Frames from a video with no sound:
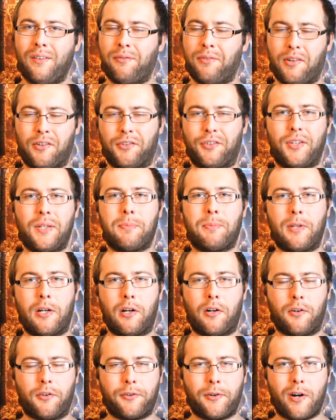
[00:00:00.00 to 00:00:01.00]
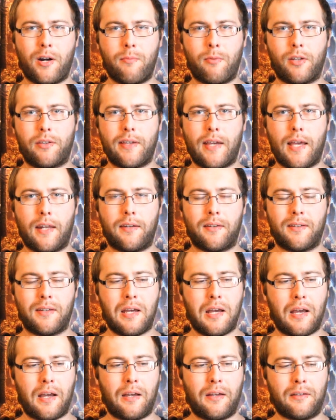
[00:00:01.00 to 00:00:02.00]
Fell asleep there. Sorry about that.
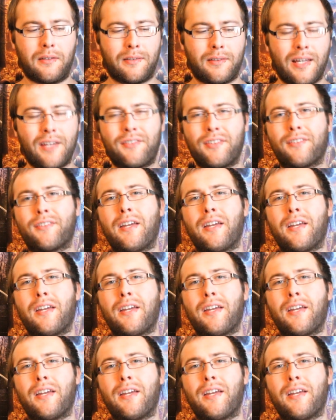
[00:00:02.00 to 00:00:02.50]
That's